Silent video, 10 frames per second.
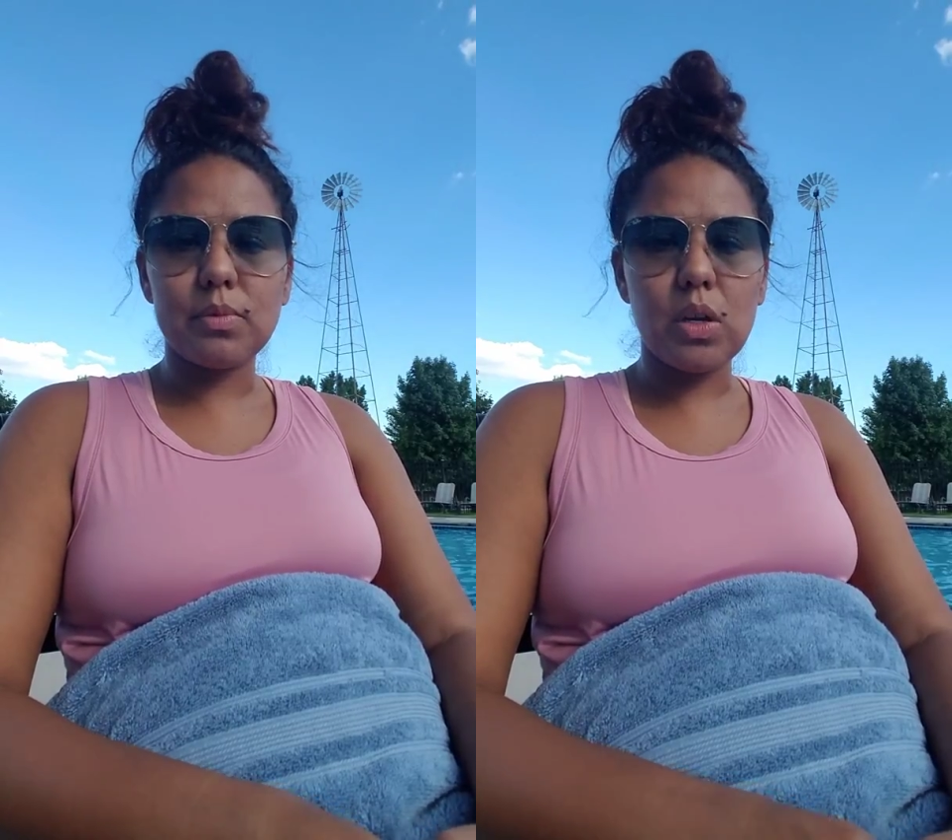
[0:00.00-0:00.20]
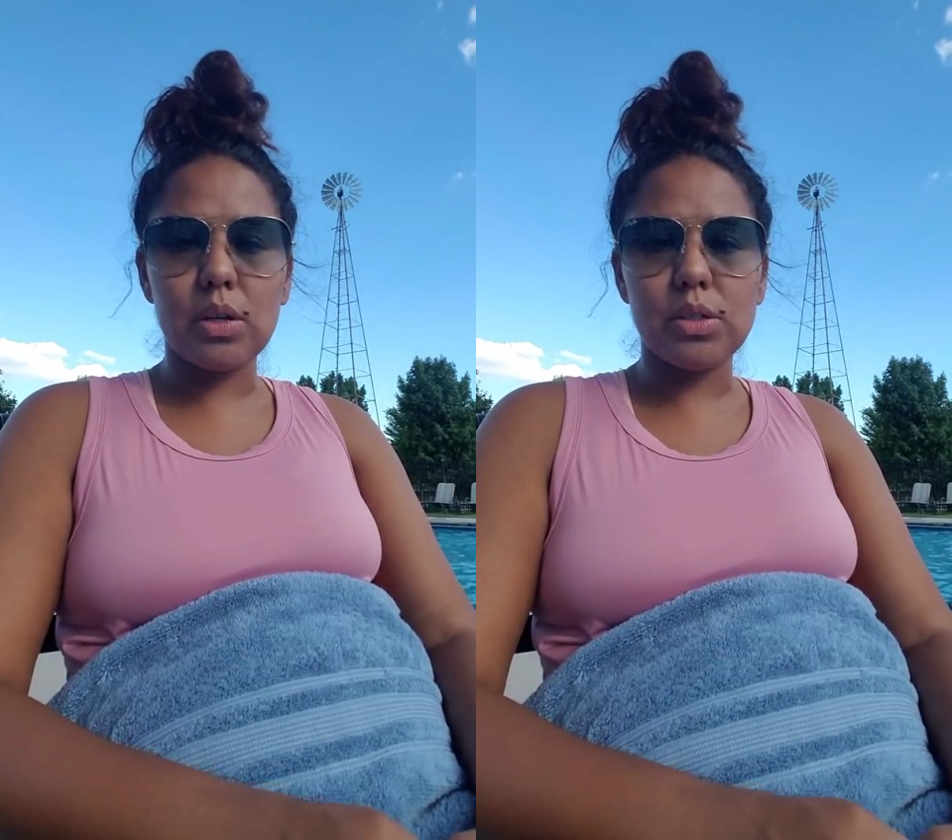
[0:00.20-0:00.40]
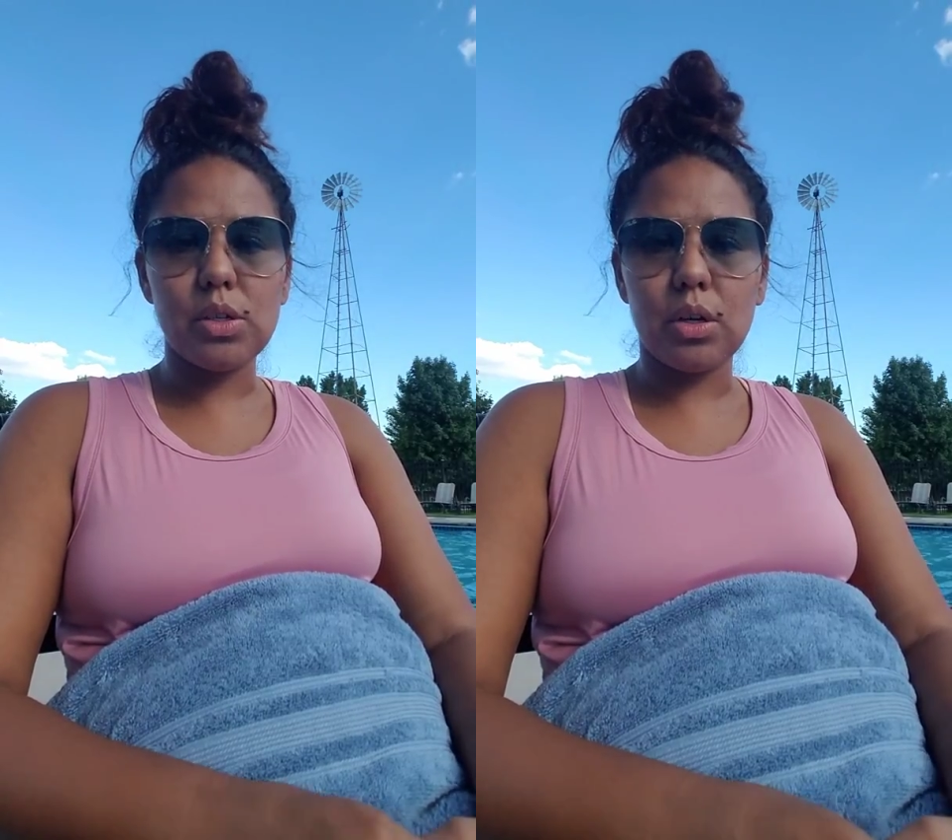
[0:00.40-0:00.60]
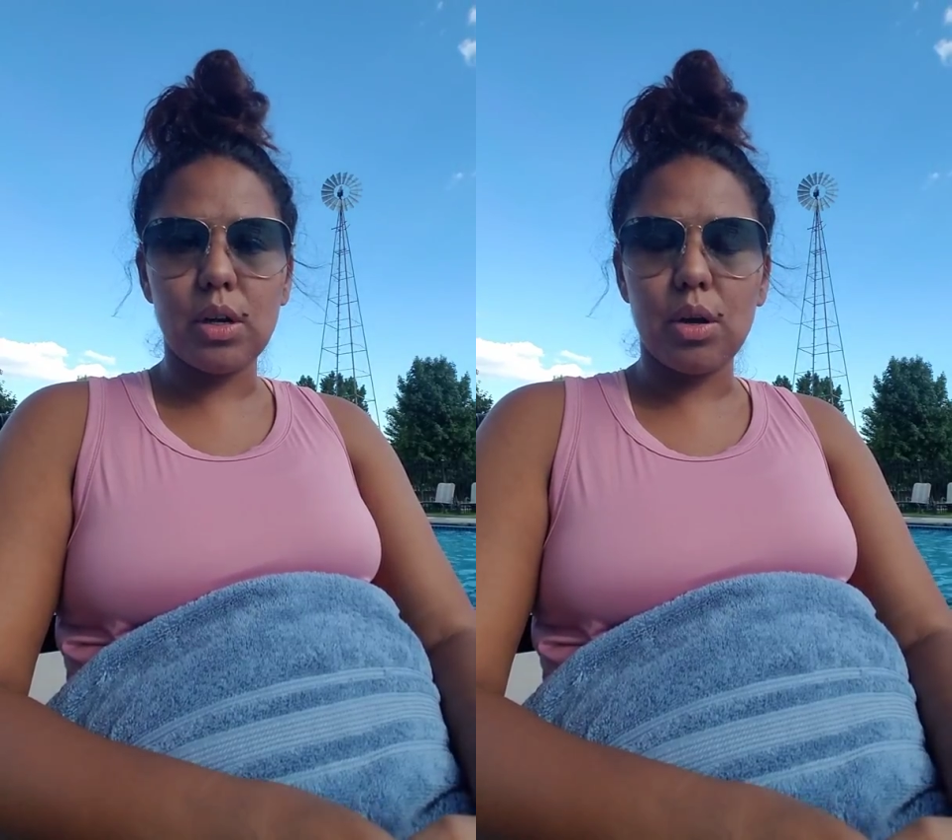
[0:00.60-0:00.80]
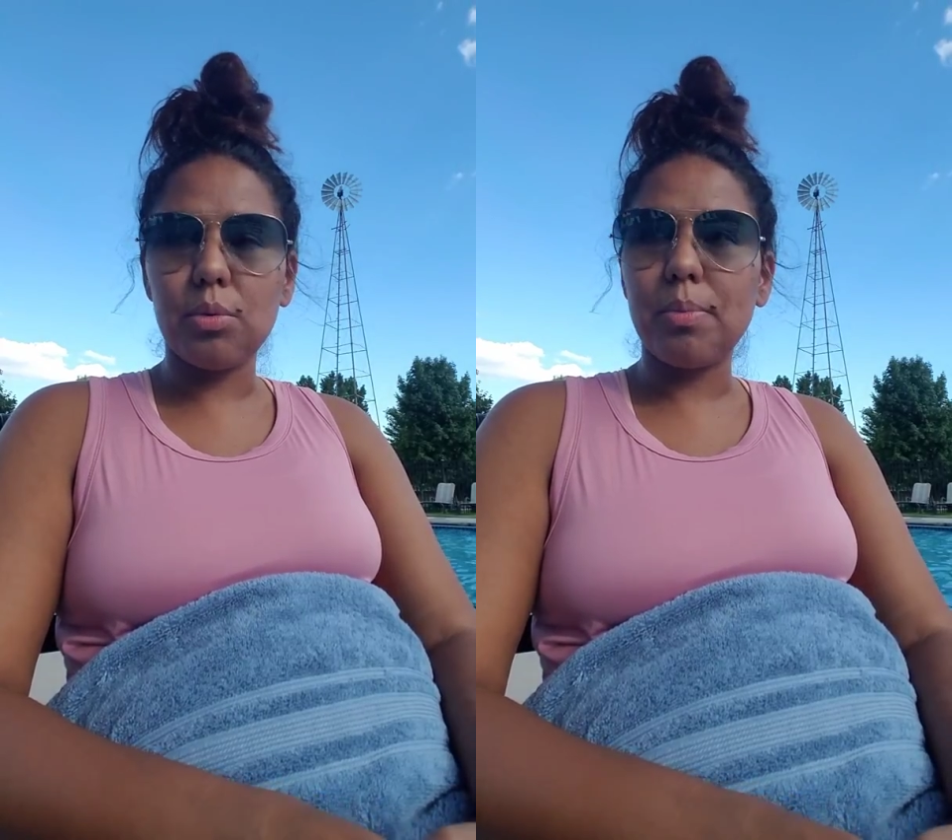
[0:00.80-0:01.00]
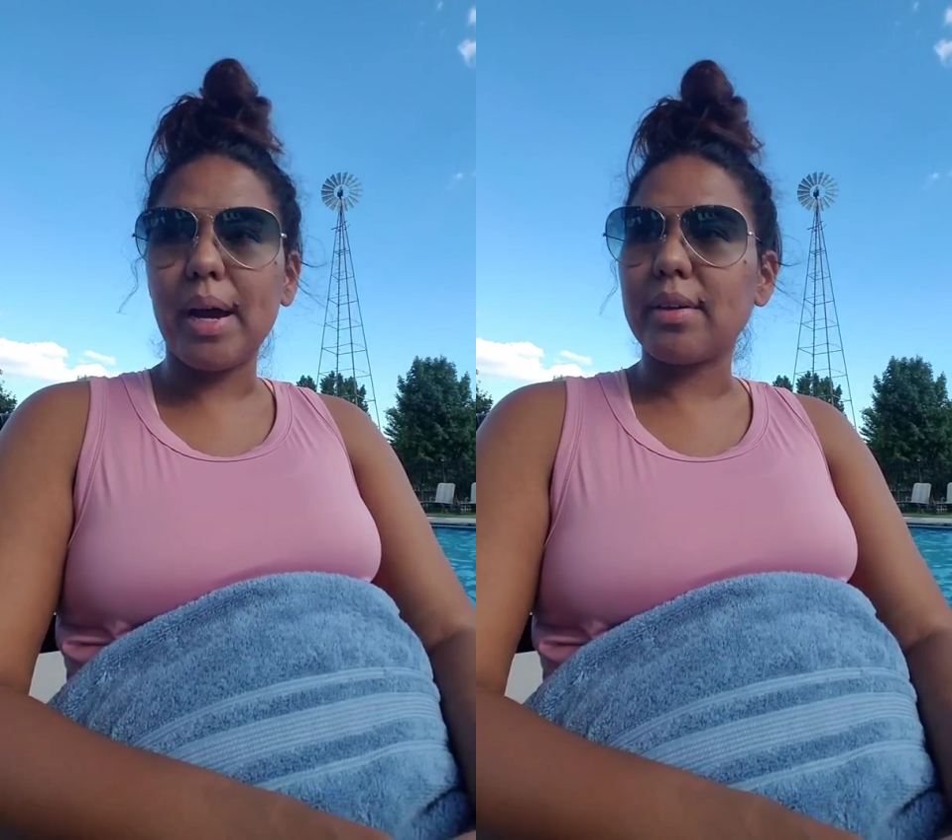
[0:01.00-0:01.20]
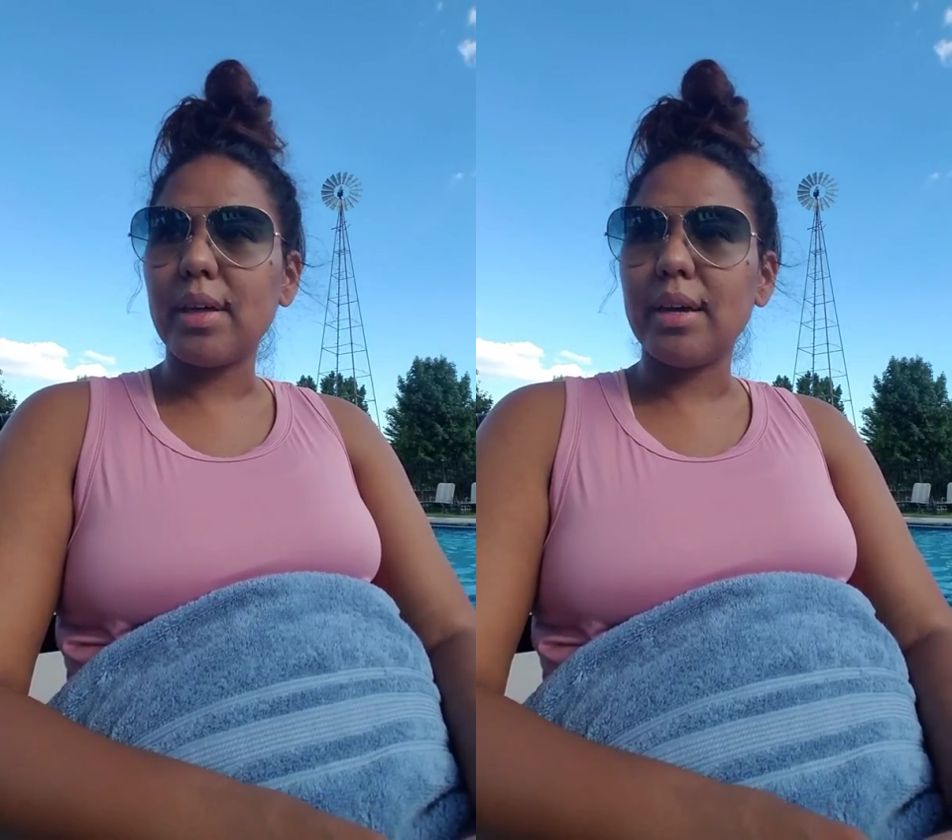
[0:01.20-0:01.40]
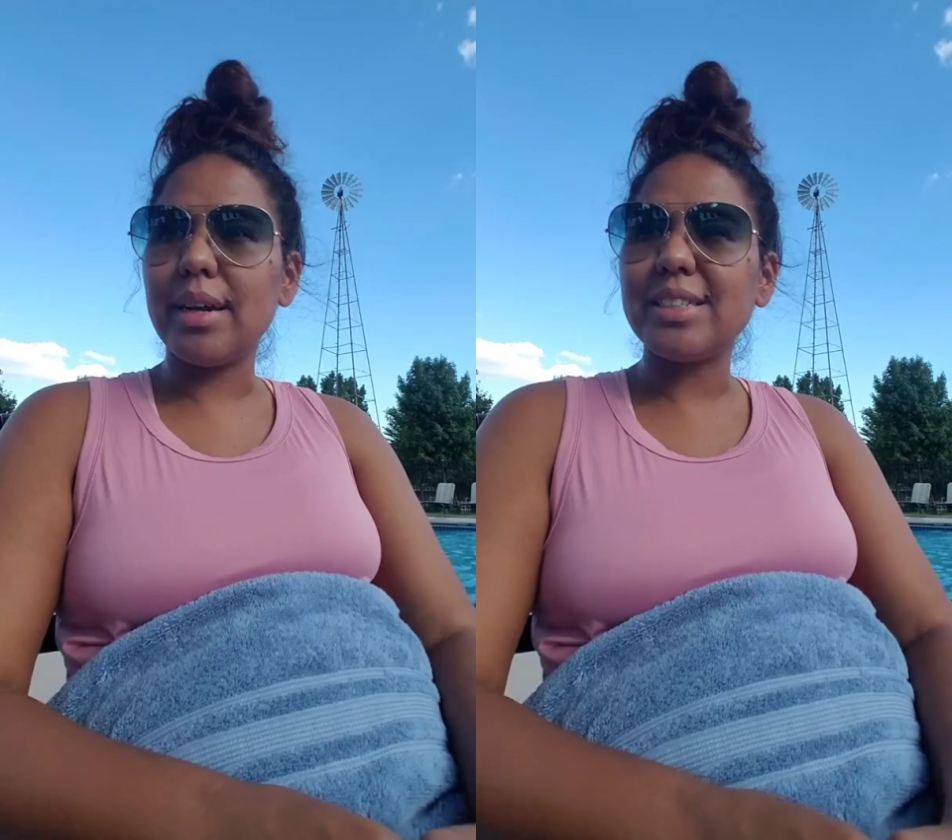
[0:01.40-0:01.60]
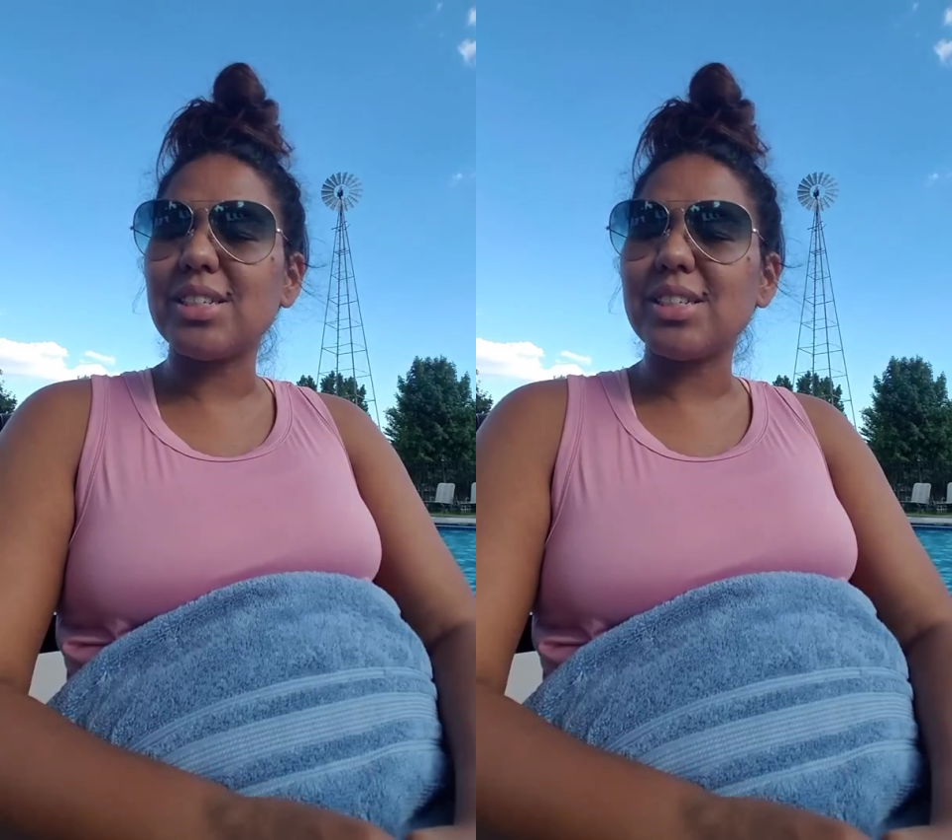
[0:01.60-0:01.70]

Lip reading: a good turnout back then.